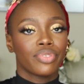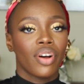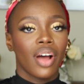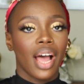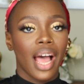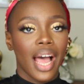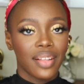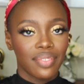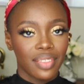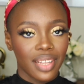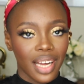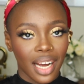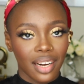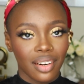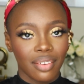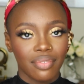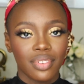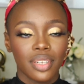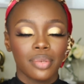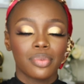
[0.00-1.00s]
not have the
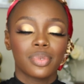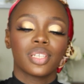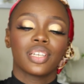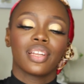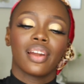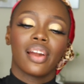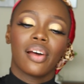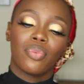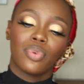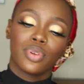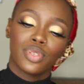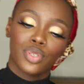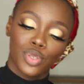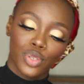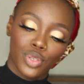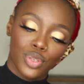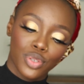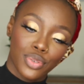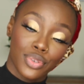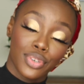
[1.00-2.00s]
kind of lipstick that I want
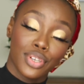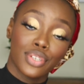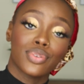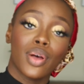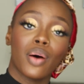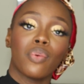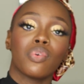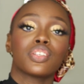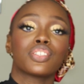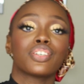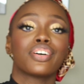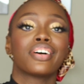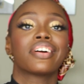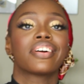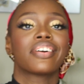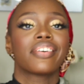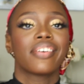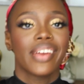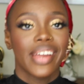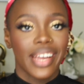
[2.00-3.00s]
to use today, so I want to
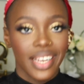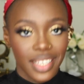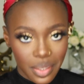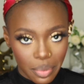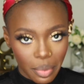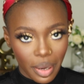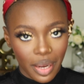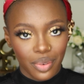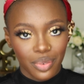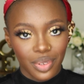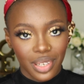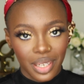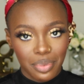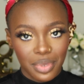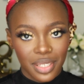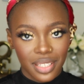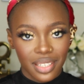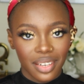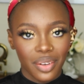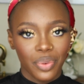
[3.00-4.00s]
create my own
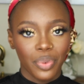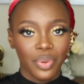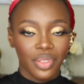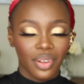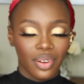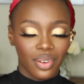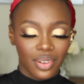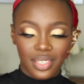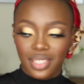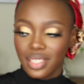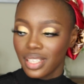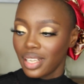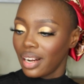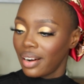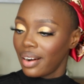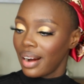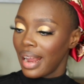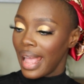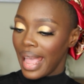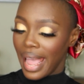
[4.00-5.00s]
lipstick with a
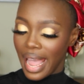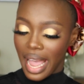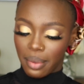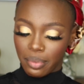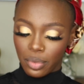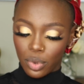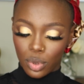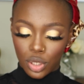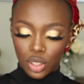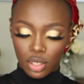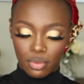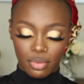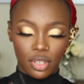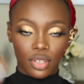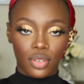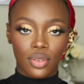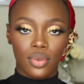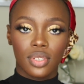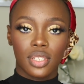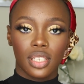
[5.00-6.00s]
concealer. I'm going to be
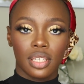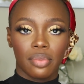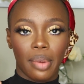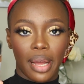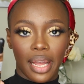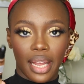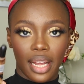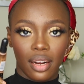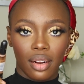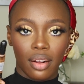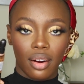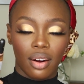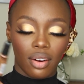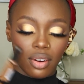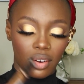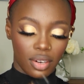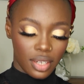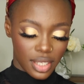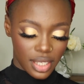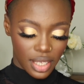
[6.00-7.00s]
using my LA
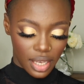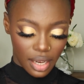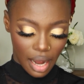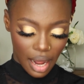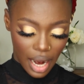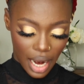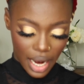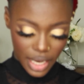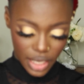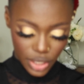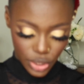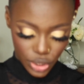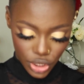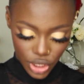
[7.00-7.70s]
Girl concealer in